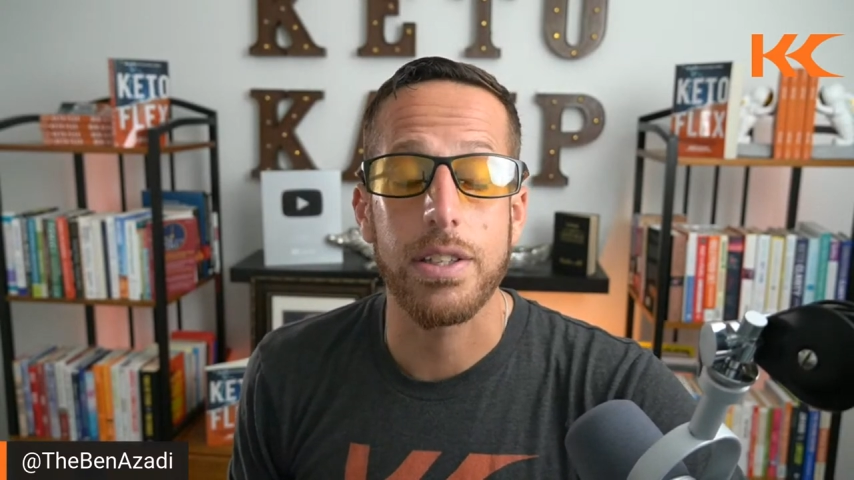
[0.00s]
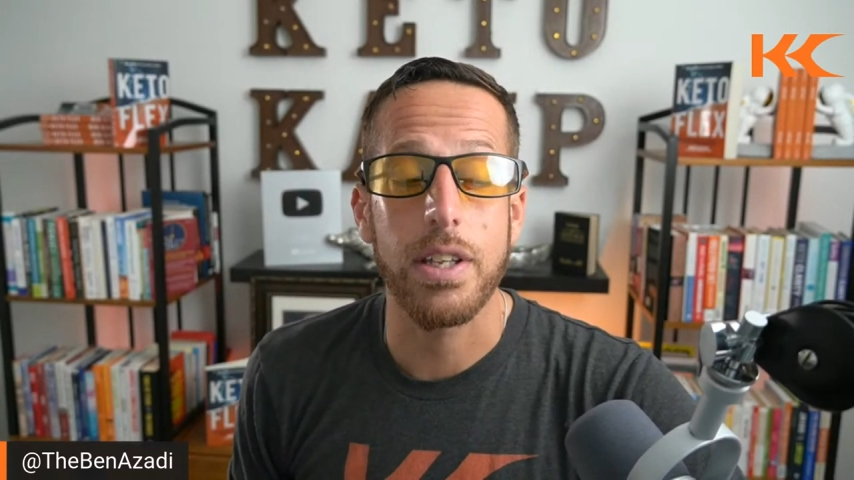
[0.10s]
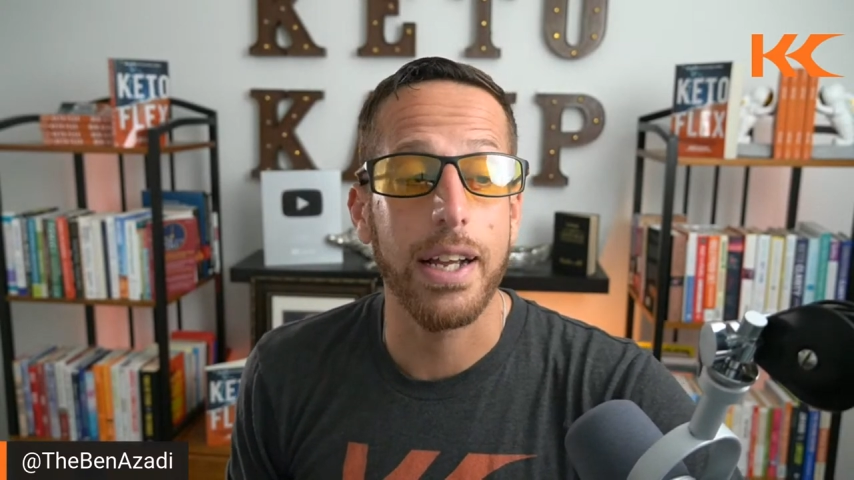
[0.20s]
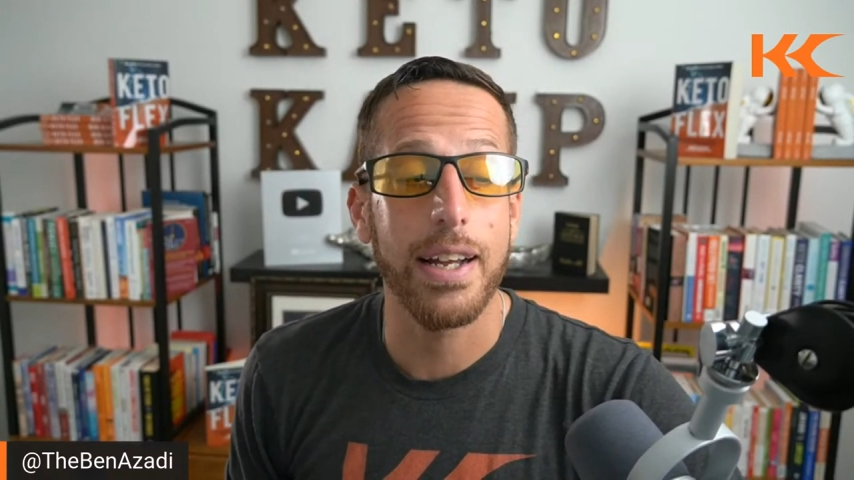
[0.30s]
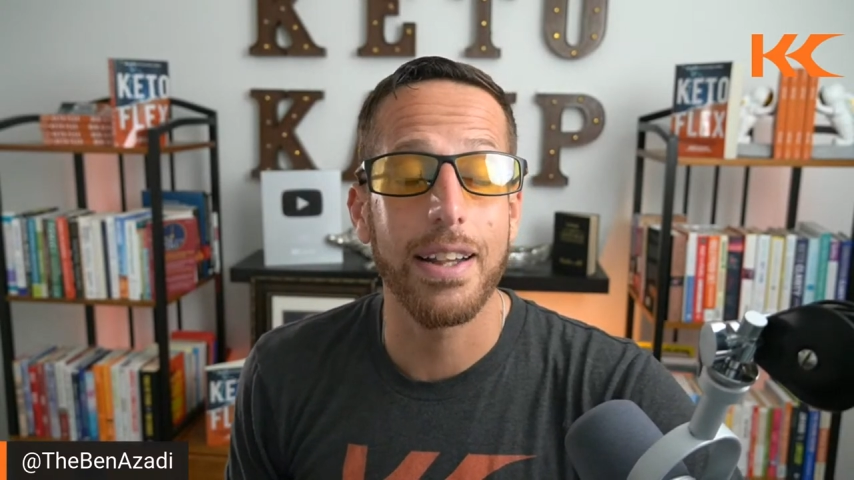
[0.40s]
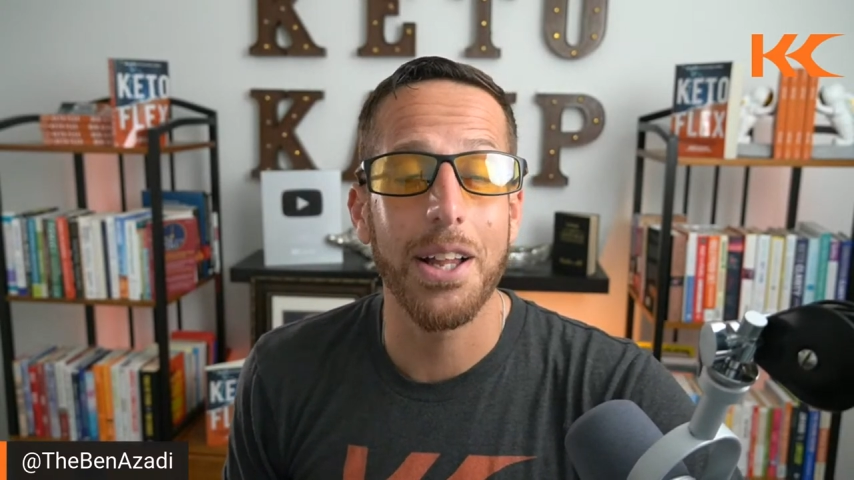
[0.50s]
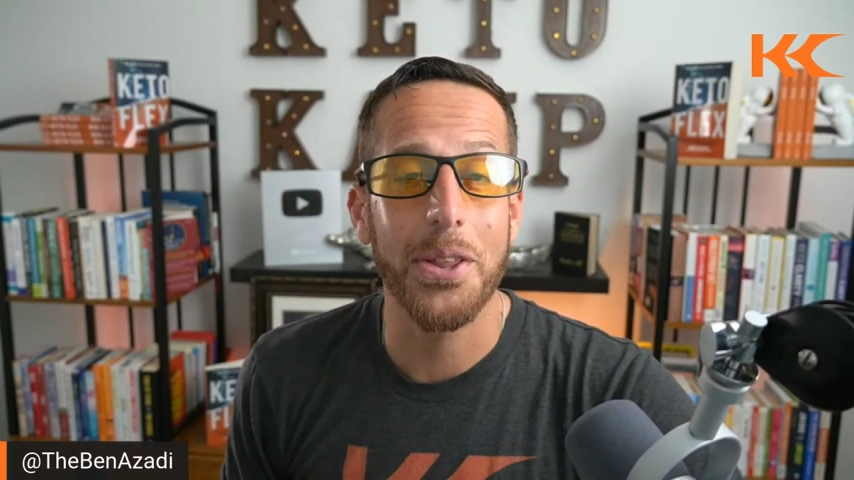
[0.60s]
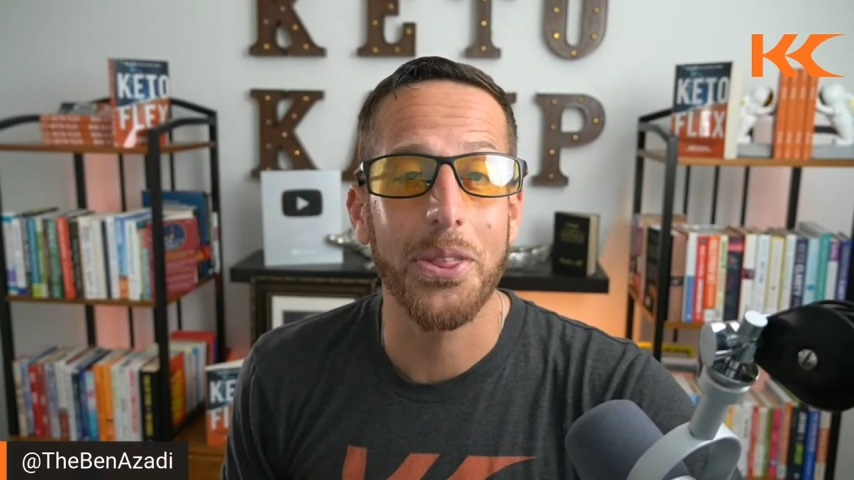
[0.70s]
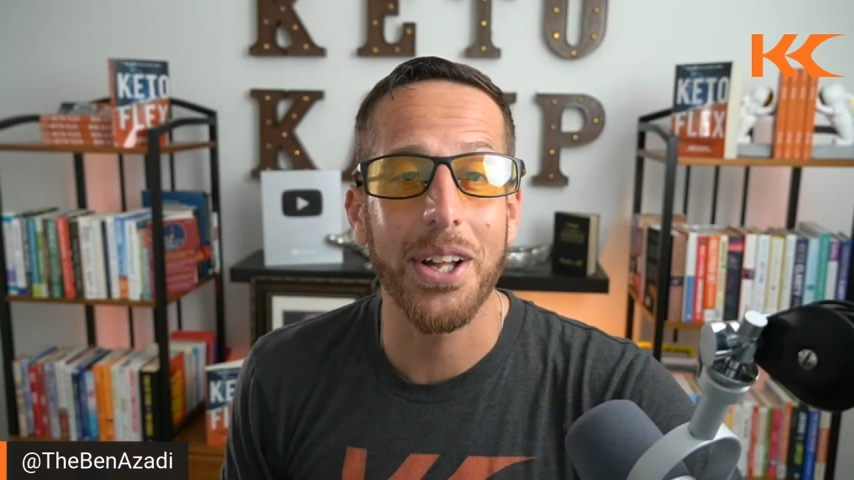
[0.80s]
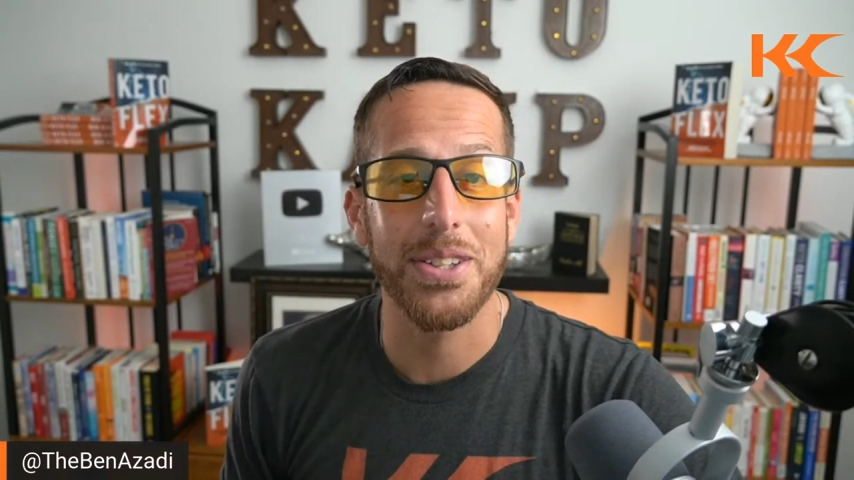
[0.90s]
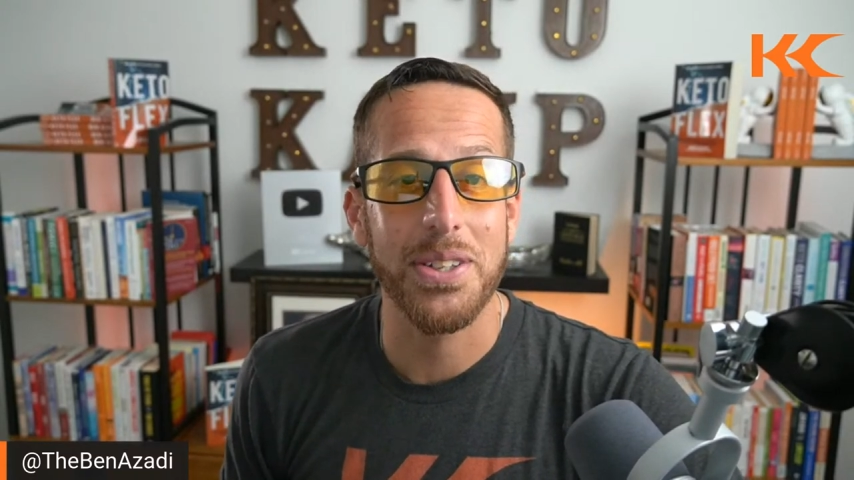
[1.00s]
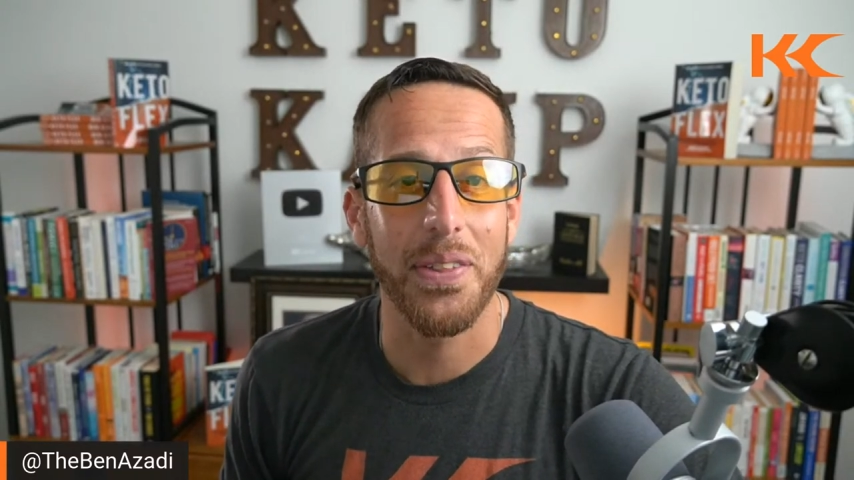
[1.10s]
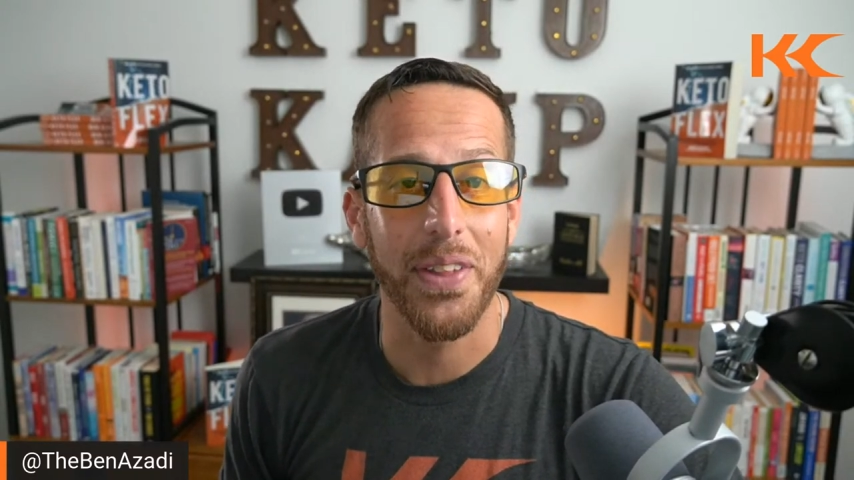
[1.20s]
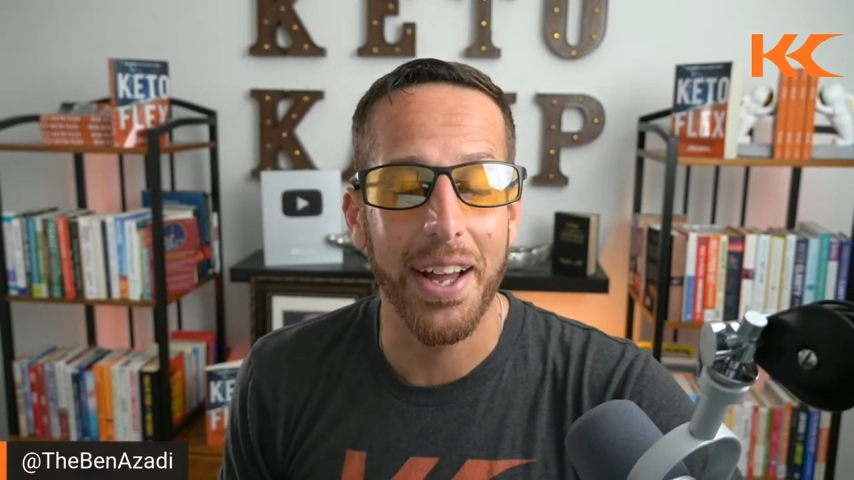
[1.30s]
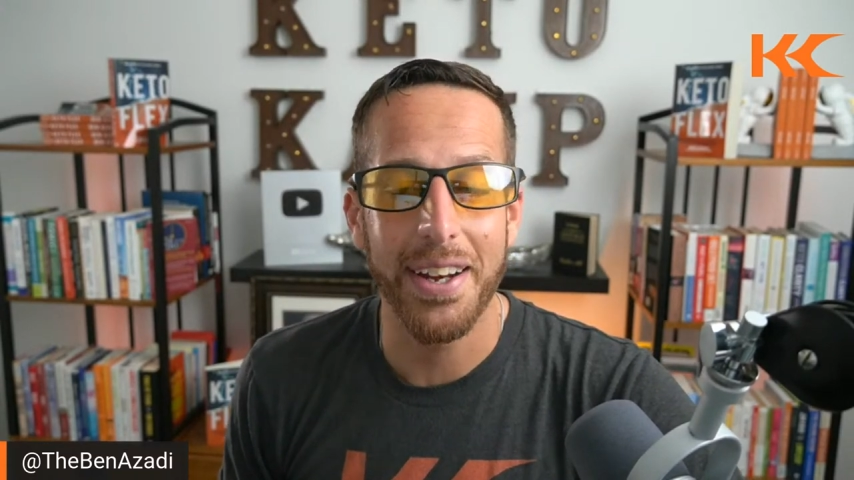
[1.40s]
I got a lot of thoughts on
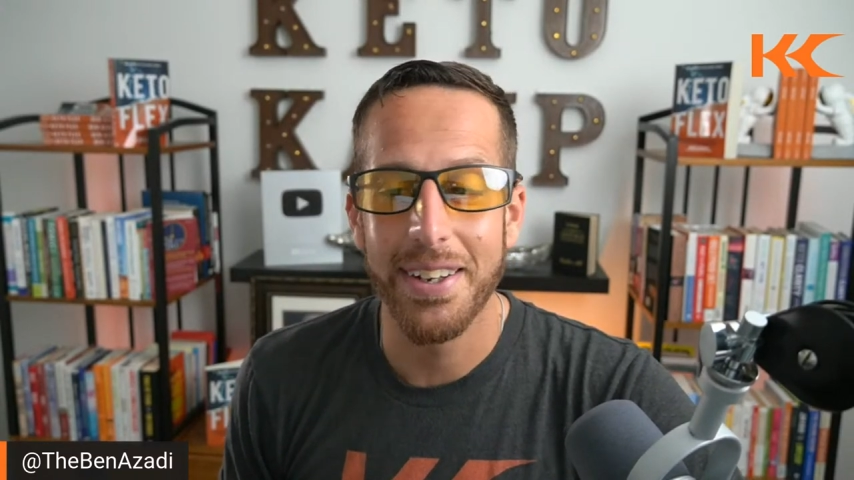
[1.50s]
that.